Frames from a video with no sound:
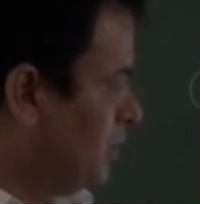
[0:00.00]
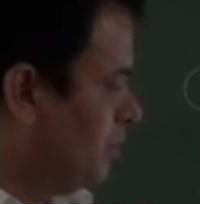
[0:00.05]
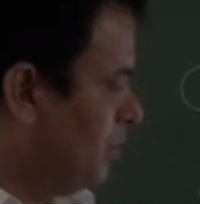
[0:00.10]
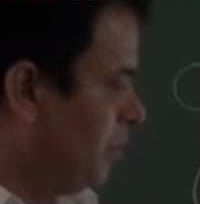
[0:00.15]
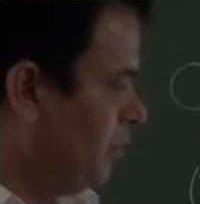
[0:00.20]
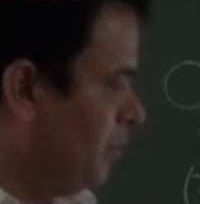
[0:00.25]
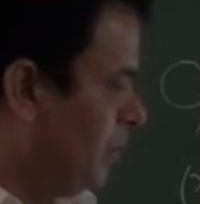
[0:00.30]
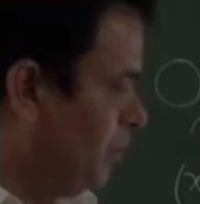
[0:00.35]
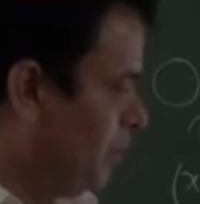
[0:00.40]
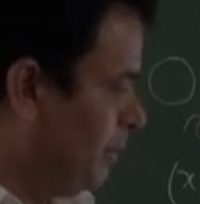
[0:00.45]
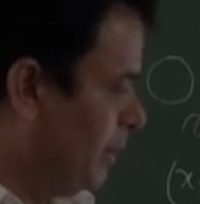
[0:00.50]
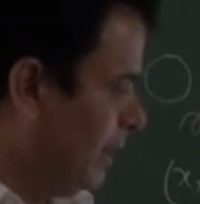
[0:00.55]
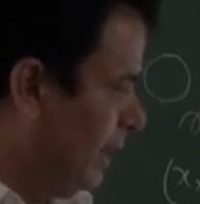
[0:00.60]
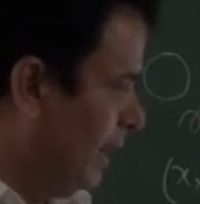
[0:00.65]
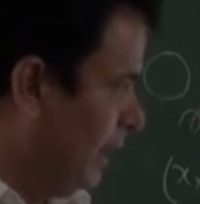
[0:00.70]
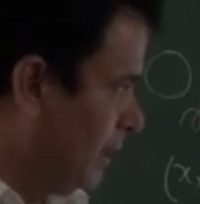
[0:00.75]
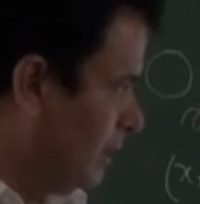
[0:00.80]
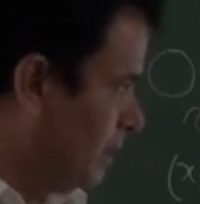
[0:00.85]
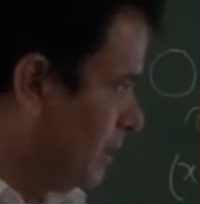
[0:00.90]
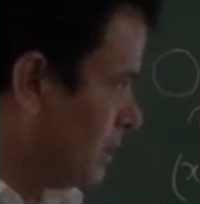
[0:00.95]
will be at the
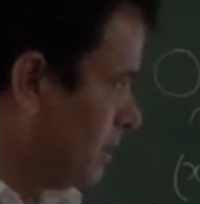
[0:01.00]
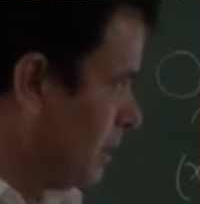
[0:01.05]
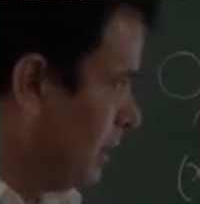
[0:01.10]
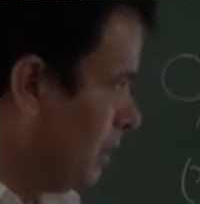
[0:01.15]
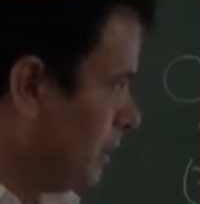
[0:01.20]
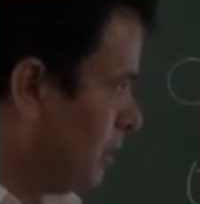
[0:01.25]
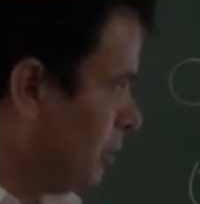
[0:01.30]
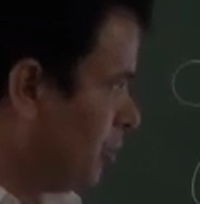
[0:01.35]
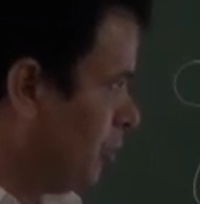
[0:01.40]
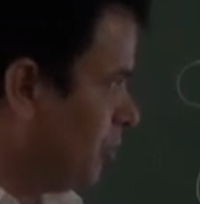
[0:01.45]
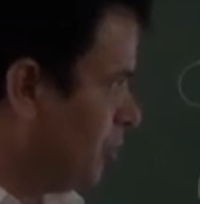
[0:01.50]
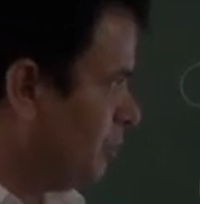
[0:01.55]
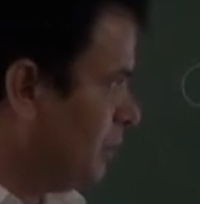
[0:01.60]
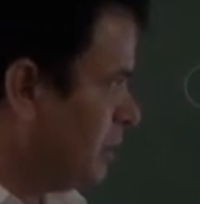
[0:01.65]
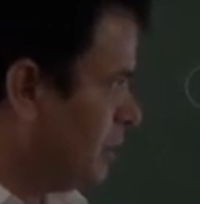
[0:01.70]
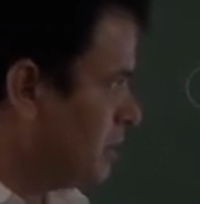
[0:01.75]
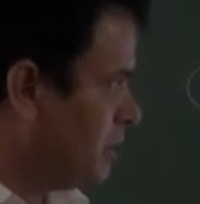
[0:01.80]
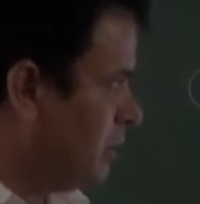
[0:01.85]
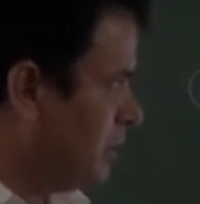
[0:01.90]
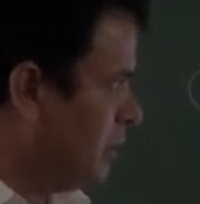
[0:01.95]
center of this
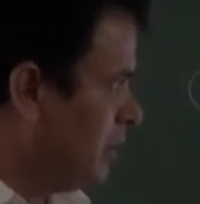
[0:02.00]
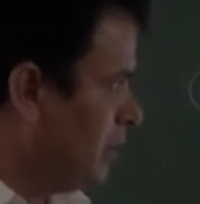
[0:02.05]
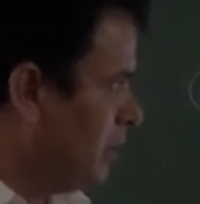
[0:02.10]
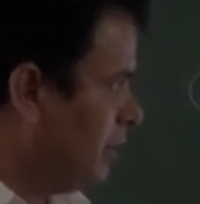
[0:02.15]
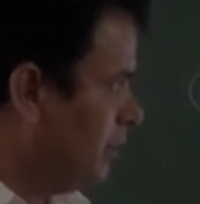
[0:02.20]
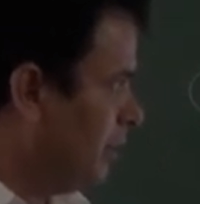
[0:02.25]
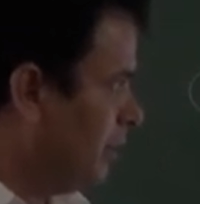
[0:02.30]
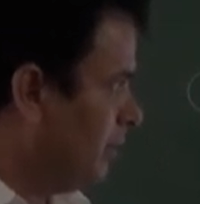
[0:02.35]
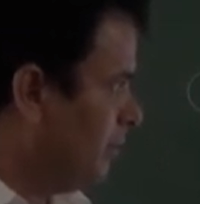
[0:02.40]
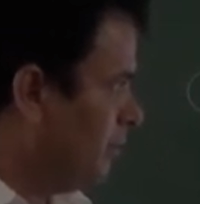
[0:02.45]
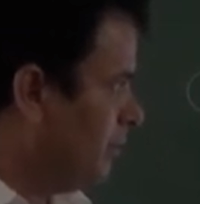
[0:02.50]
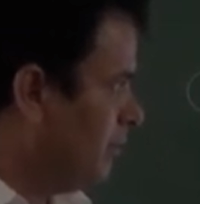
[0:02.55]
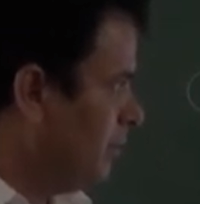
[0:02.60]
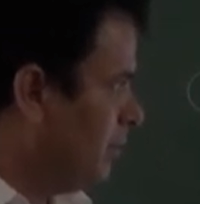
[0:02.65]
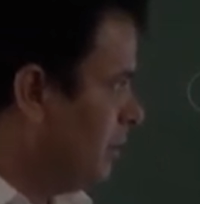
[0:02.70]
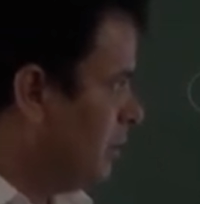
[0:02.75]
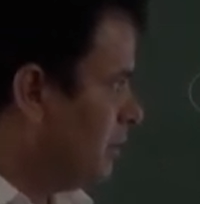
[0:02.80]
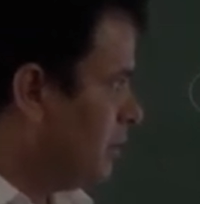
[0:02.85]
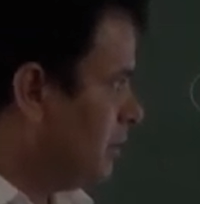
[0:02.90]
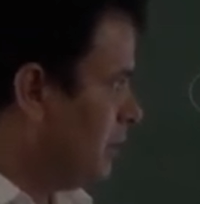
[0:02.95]
ring,
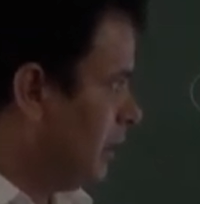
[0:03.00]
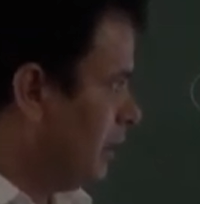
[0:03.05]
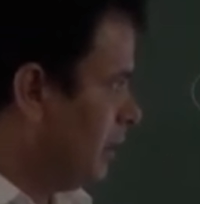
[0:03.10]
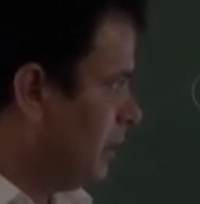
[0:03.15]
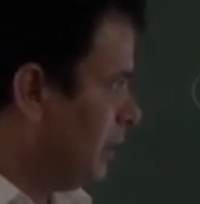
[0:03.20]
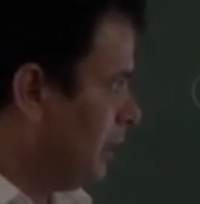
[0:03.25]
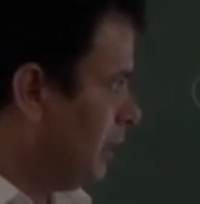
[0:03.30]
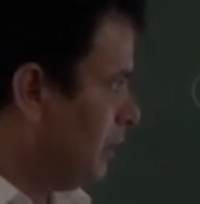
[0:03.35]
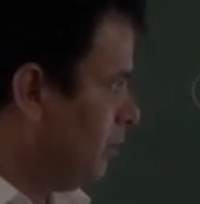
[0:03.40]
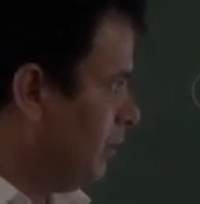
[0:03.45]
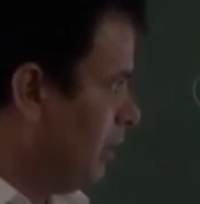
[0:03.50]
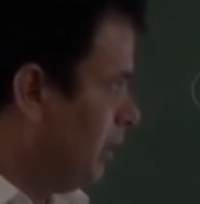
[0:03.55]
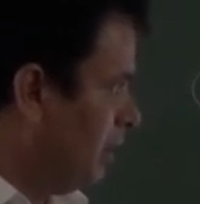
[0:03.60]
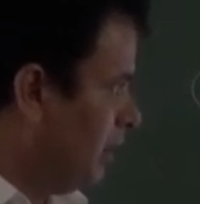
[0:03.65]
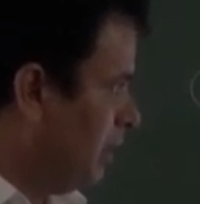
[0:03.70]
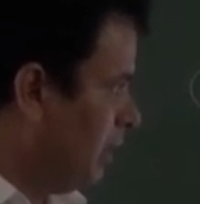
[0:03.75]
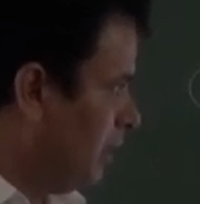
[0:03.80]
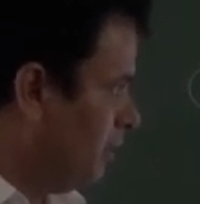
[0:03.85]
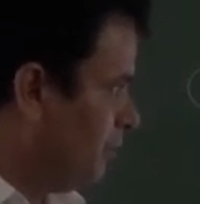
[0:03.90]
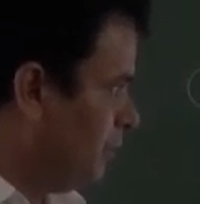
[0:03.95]
then it will
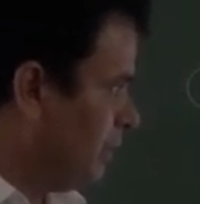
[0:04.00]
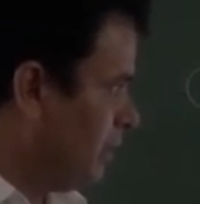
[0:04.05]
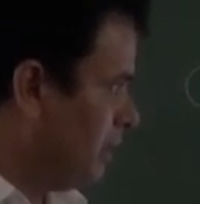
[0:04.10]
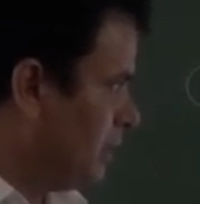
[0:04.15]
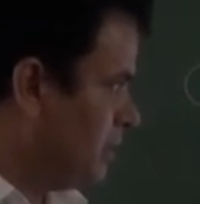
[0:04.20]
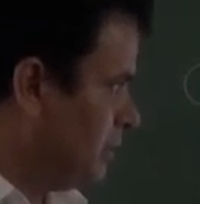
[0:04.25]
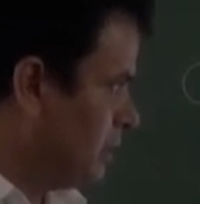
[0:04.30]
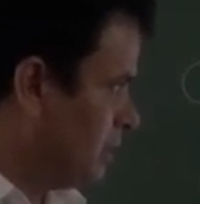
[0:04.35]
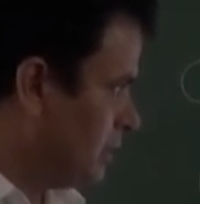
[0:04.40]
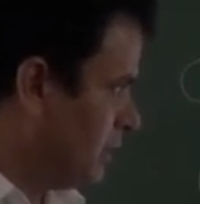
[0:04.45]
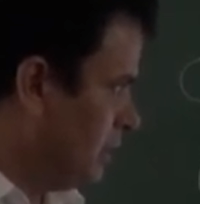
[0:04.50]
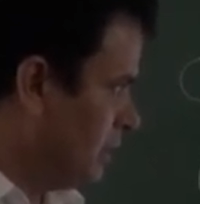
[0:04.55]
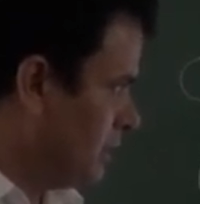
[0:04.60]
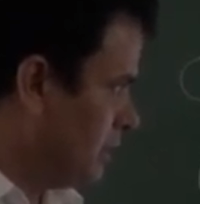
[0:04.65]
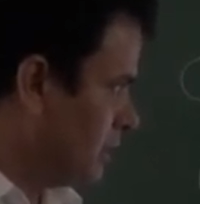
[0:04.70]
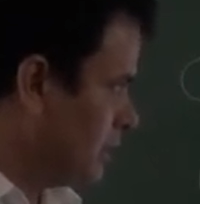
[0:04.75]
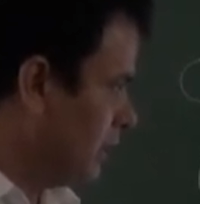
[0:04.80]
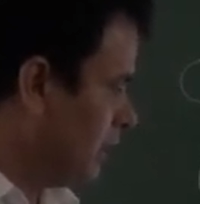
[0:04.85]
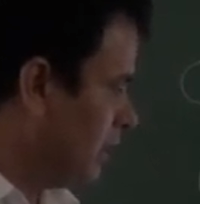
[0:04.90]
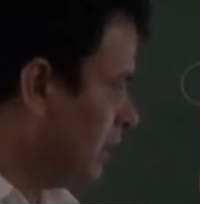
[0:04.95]
appear just as a
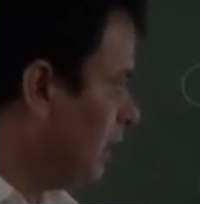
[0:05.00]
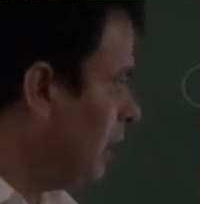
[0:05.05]
circle,